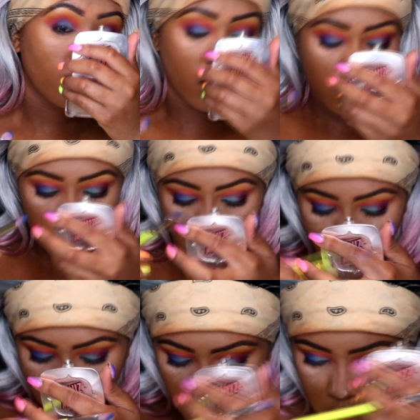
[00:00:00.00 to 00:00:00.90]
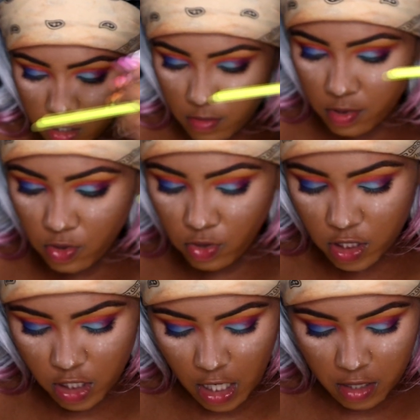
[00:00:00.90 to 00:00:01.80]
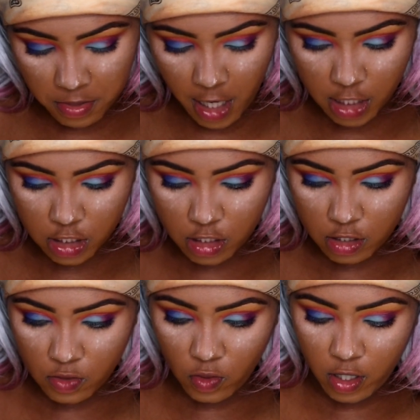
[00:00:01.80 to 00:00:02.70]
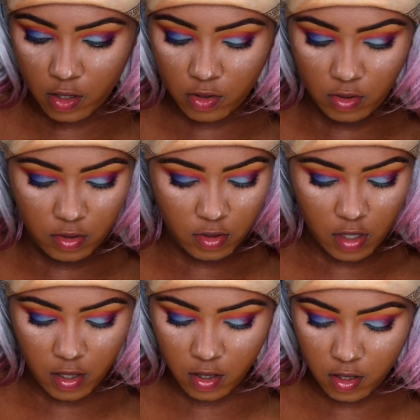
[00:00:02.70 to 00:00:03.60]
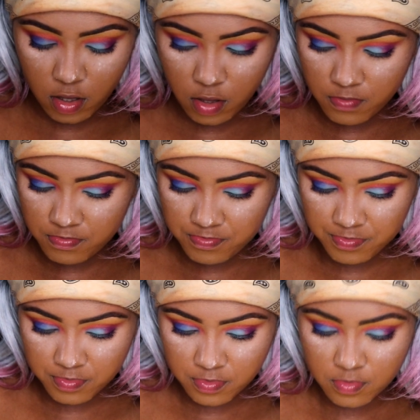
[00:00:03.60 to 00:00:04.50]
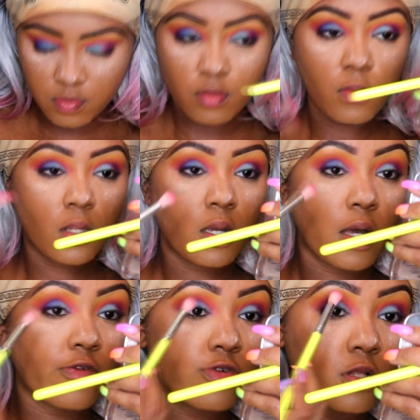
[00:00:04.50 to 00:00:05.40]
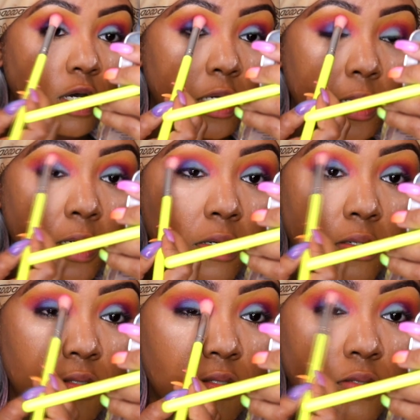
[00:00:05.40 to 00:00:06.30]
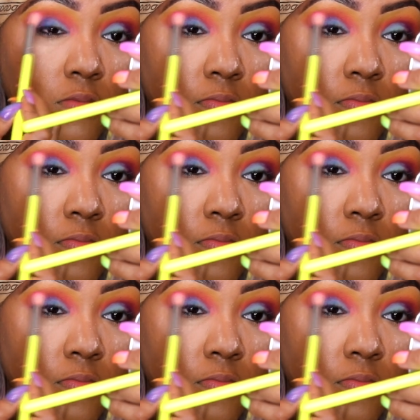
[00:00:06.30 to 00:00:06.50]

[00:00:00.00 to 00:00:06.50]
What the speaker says: I don't know, I feel like the blue is kind of patchy as well. I feel like it is.